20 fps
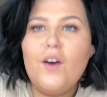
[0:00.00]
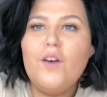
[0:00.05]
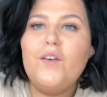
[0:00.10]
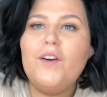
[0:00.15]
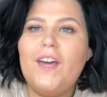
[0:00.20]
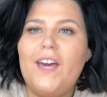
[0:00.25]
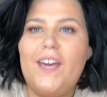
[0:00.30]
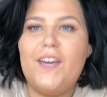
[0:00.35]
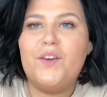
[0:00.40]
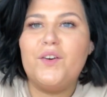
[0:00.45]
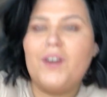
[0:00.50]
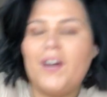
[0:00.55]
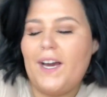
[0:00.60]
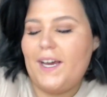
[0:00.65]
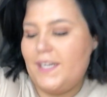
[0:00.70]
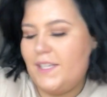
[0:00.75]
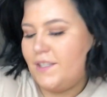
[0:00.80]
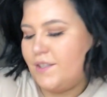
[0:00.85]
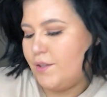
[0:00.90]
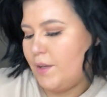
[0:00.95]
Okay, you
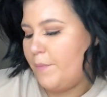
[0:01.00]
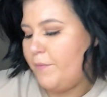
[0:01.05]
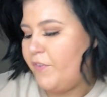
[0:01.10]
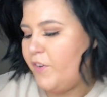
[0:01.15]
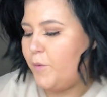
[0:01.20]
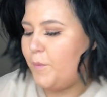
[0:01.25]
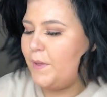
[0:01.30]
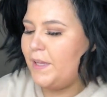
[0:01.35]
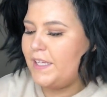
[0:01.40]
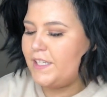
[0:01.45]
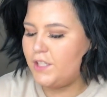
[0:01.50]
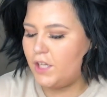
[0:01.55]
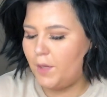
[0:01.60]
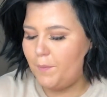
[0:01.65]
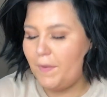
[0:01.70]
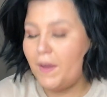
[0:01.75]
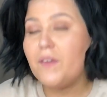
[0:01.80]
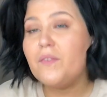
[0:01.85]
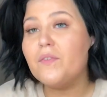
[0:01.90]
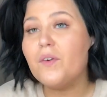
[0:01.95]
guys, so I'm filming this on
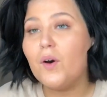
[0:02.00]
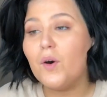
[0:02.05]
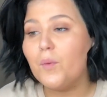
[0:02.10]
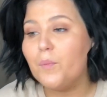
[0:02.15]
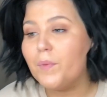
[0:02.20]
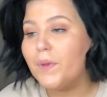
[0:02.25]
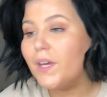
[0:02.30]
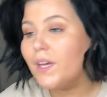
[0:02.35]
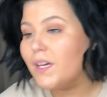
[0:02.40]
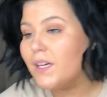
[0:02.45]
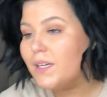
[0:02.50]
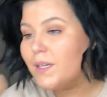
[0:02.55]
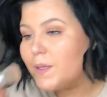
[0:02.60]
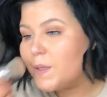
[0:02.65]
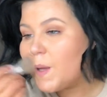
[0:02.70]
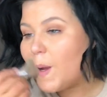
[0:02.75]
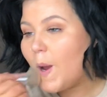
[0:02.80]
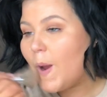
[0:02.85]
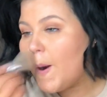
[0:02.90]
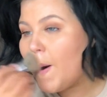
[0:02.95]
my phone because
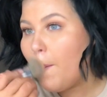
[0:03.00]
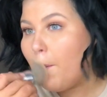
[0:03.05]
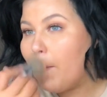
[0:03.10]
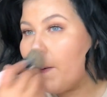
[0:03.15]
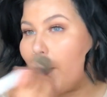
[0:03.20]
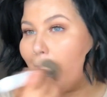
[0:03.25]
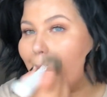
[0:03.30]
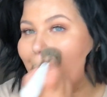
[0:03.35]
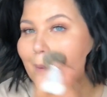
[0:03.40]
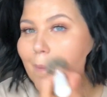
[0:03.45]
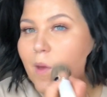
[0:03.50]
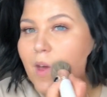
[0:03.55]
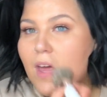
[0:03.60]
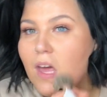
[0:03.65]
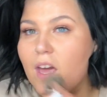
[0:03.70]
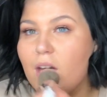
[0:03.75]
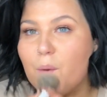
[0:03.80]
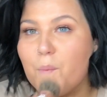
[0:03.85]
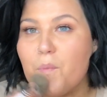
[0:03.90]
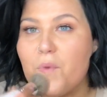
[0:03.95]
I don't wanna get my
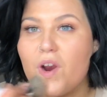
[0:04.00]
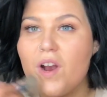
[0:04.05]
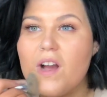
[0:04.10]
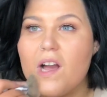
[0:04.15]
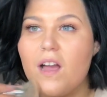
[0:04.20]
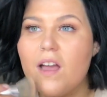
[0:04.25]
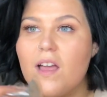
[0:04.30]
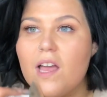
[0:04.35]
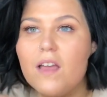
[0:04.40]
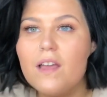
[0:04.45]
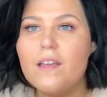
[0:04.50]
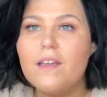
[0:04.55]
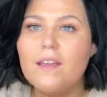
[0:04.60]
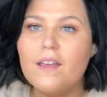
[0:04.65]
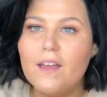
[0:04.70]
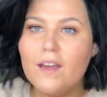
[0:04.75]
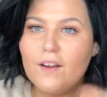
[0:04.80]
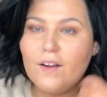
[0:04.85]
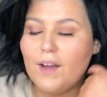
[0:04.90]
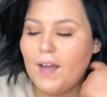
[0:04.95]
camera
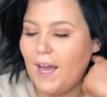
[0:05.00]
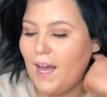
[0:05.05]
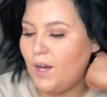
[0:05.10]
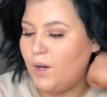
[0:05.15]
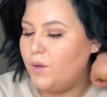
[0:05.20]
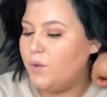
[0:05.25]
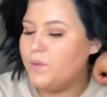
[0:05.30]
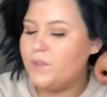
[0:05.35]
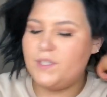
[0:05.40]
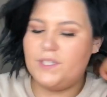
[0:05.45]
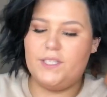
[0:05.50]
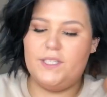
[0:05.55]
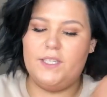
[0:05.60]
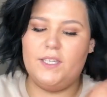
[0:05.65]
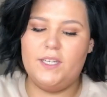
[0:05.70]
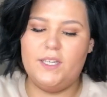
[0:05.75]
out.